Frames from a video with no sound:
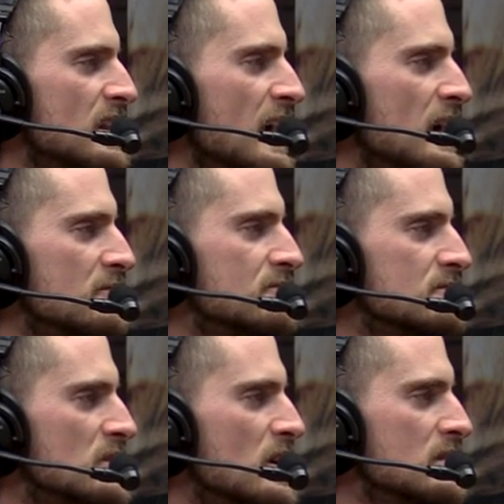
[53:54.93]
that have
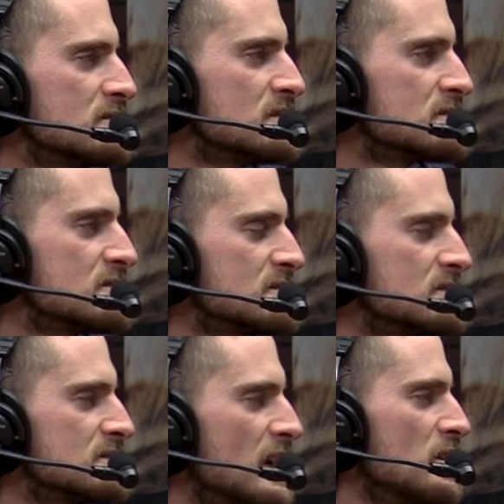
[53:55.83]
long distances.
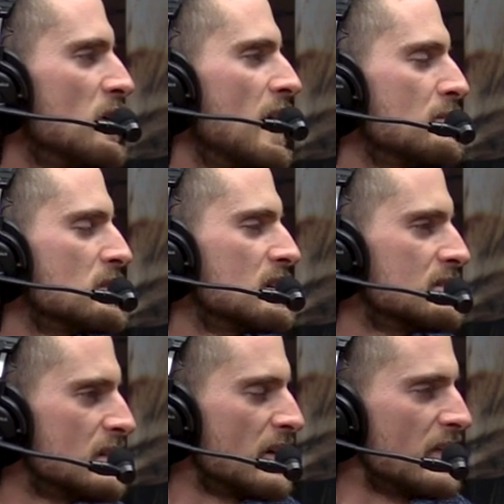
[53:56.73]
Yes, I know. I'm get
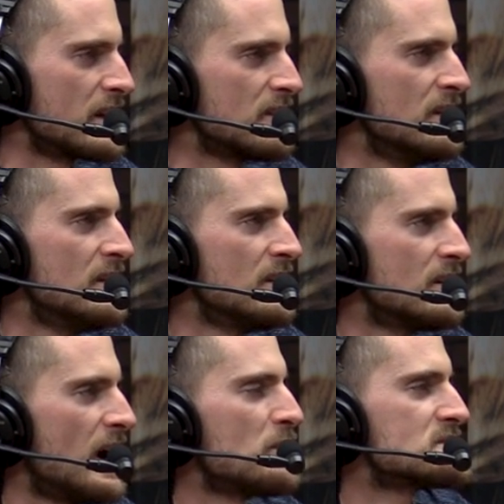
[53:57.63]
I like.
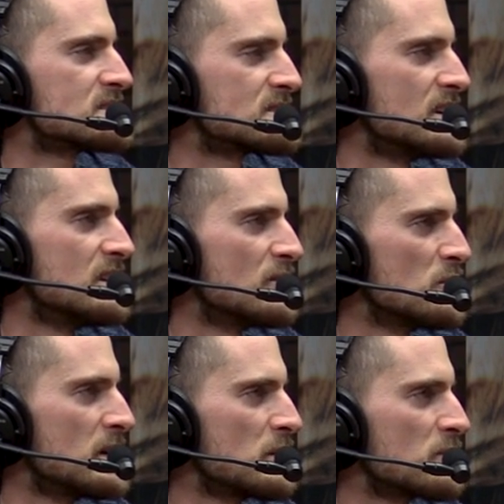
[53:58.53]
I was excited to
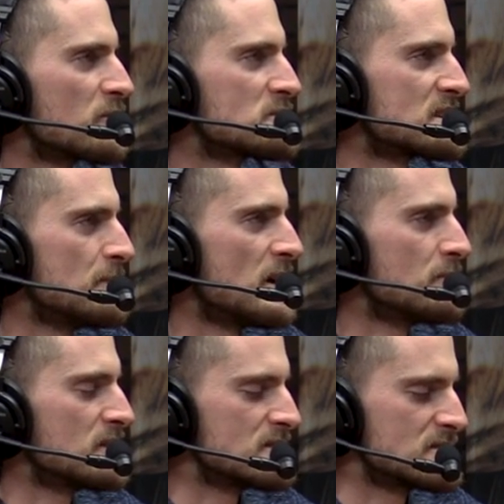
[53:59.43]
hear about it when it first came
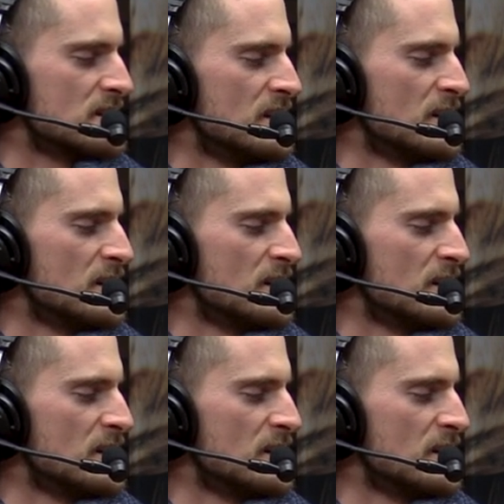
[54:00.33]
out because